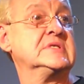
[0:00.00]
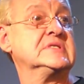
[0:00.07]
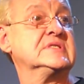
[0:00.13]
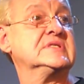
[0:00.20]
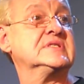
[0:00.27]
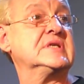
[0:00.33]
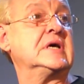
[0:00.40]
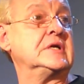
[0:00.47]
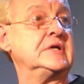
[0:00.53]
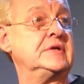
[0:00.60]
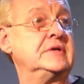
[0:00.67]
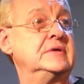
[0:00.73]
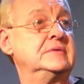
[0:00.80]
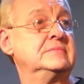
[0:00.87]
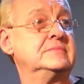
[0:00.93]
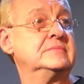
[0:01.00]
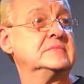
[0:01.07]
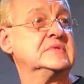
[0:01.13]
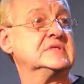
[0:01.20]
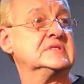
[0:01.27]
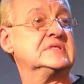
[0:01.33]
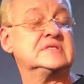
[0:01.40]
Son,
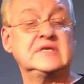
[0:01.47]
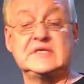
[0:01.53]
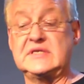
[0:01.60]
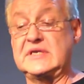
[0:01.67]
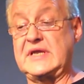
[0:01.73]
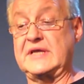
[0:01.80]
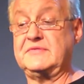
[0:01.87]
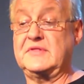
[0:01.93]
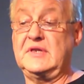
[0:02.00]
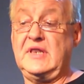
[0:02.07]
seated at